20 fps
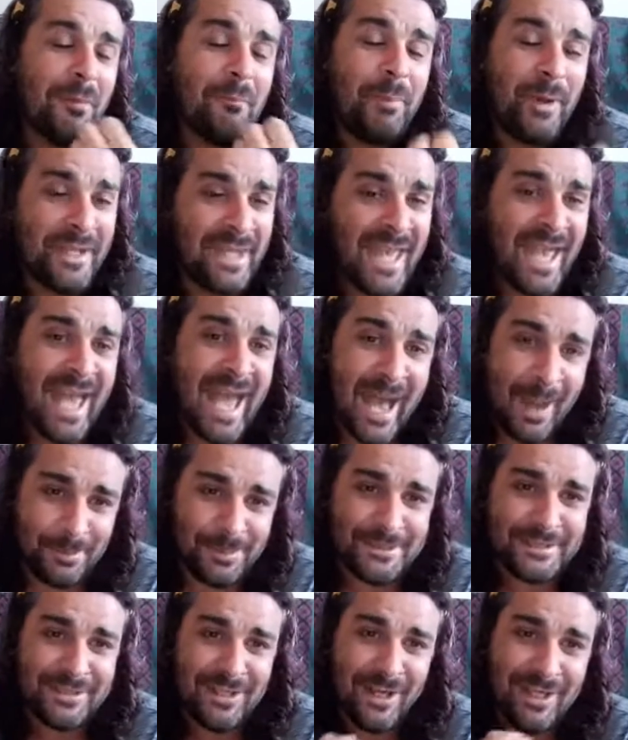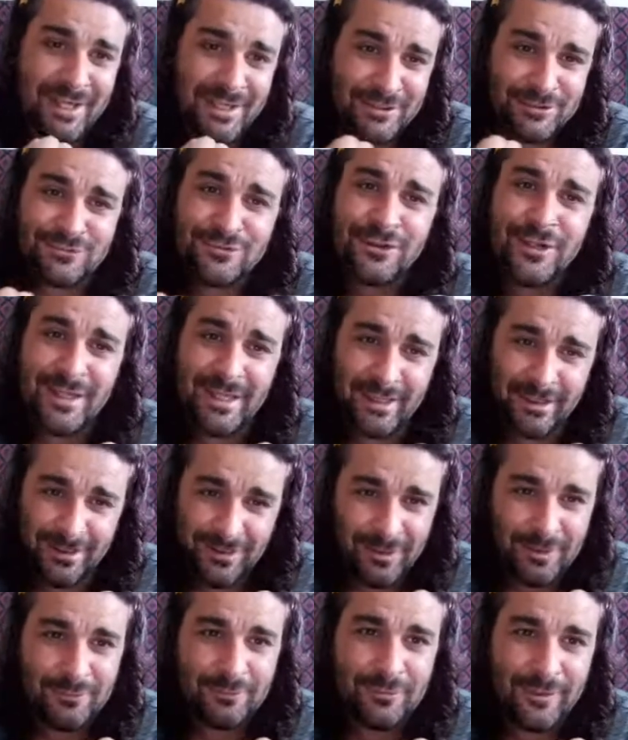but yeah, apatite is really
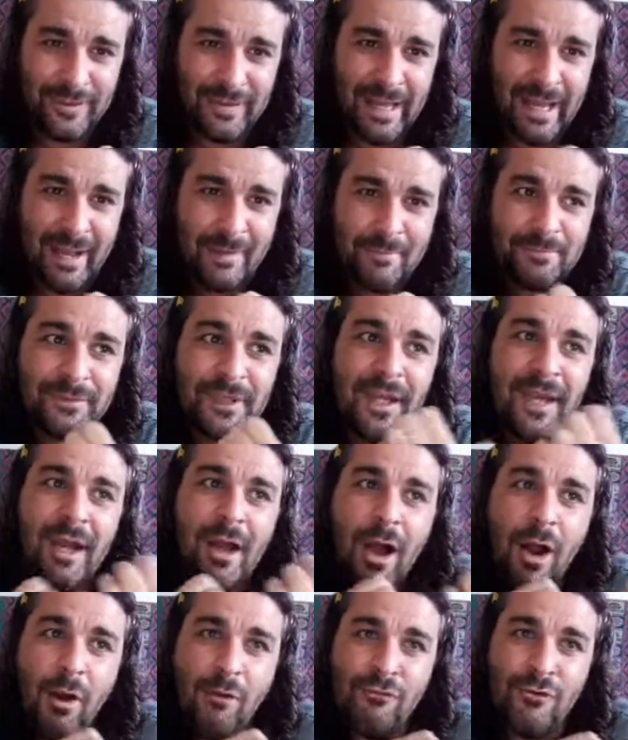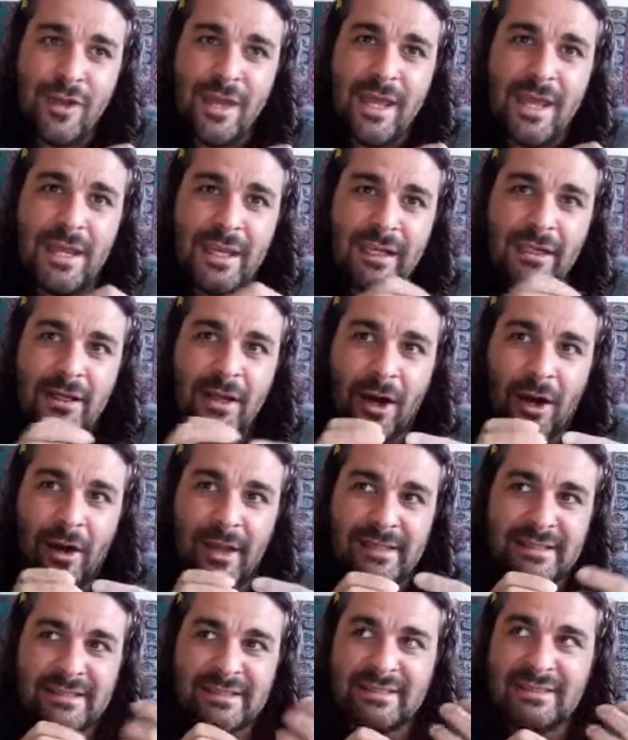good for that. Really
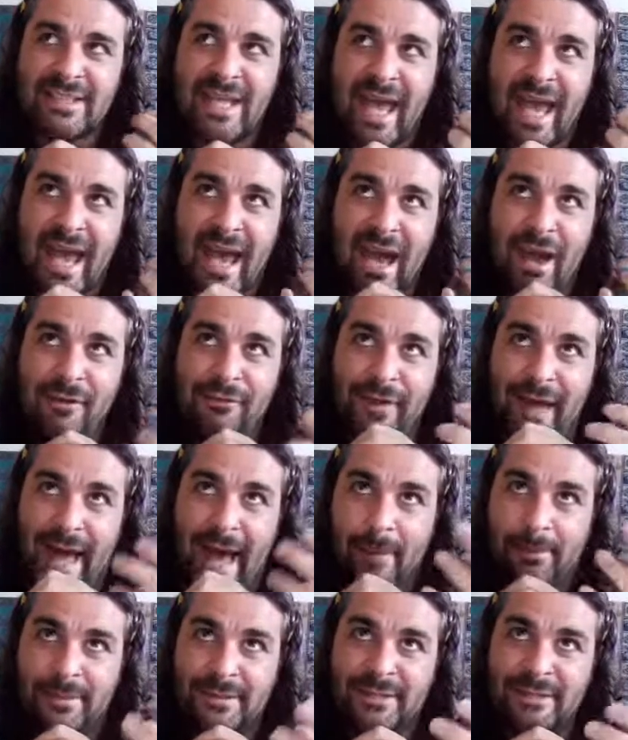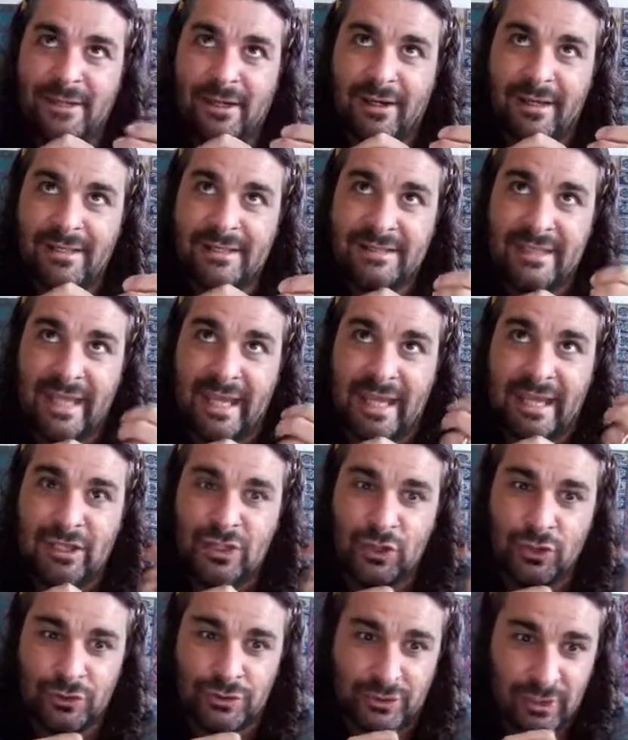nice to have apatite
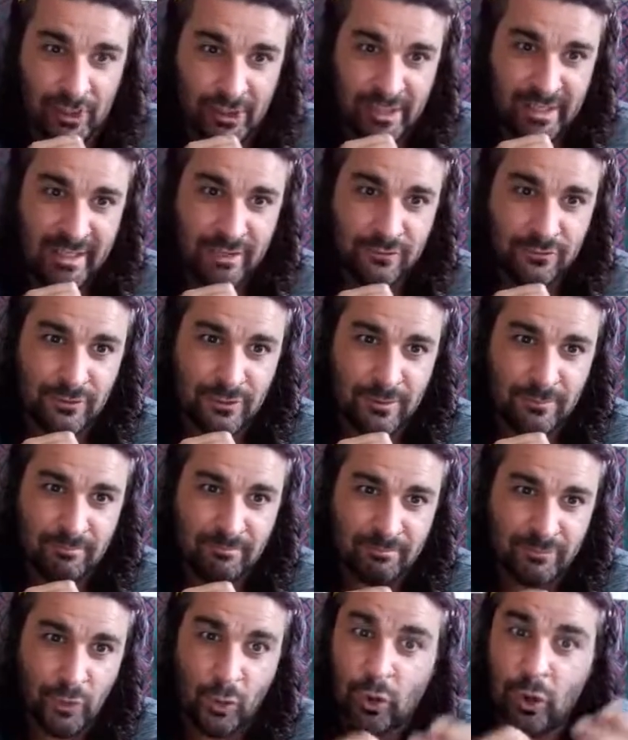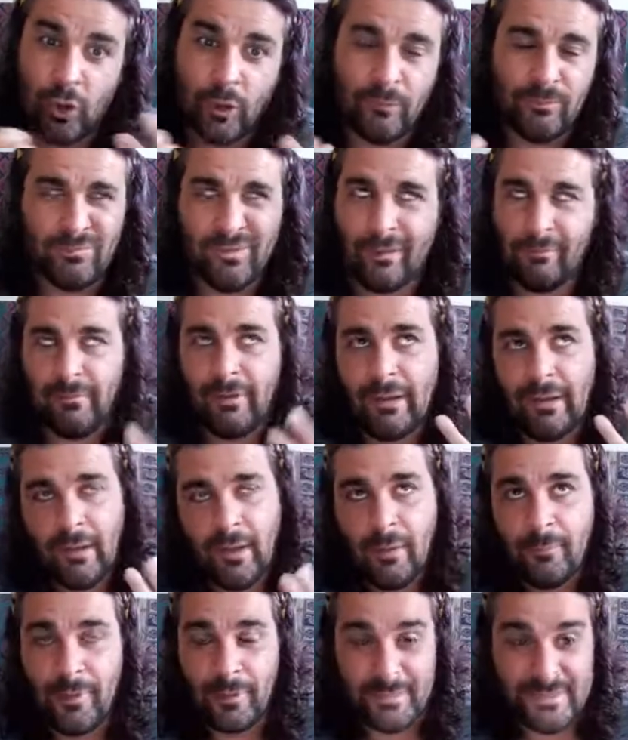in your dining room, or
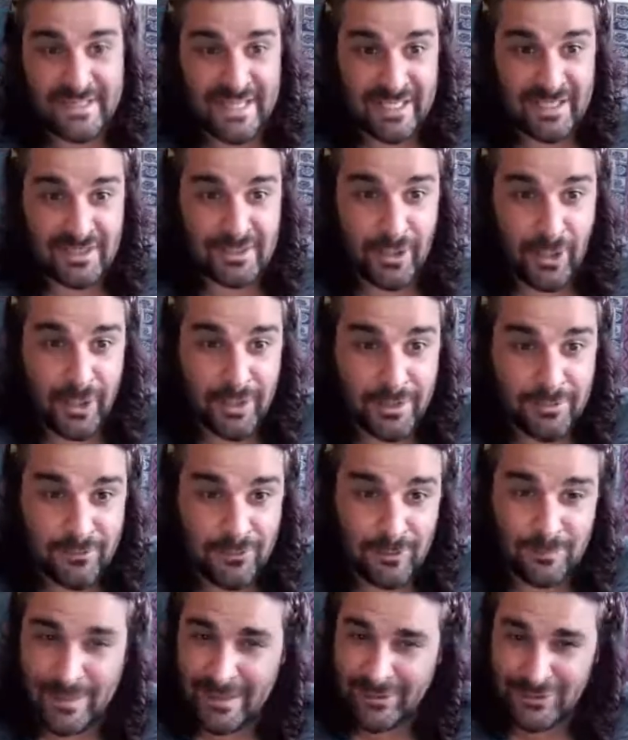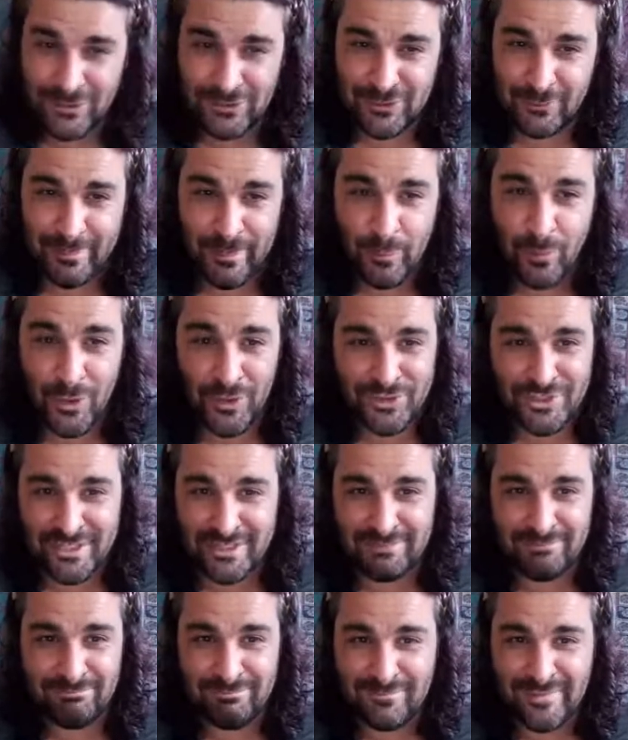when I'm saying dining room, that's because I've been
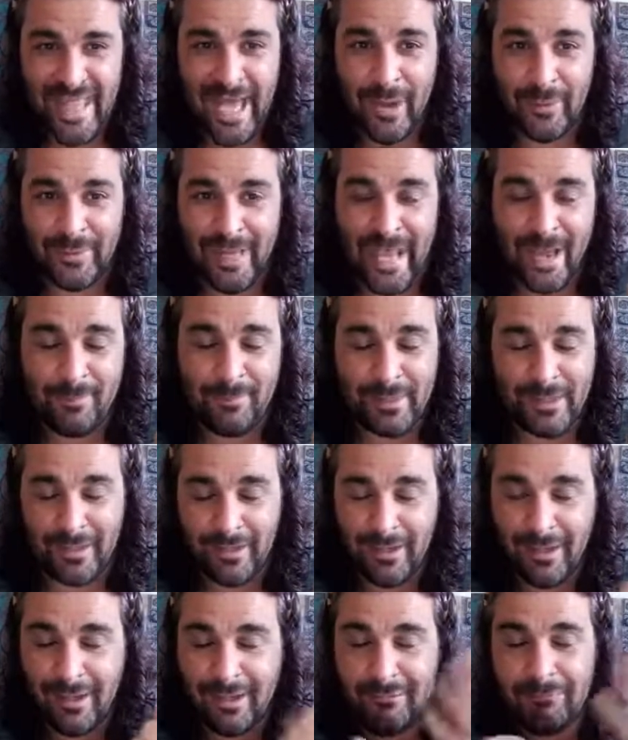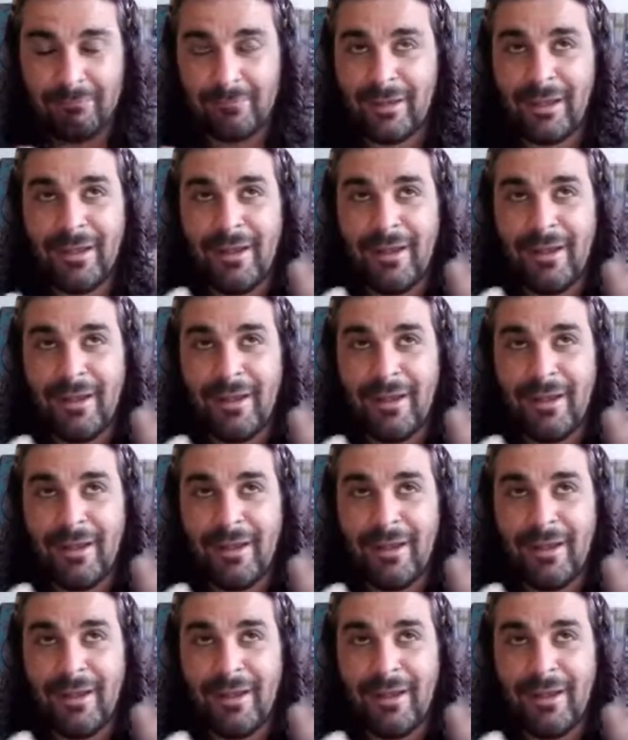watching Downton Abbey. Like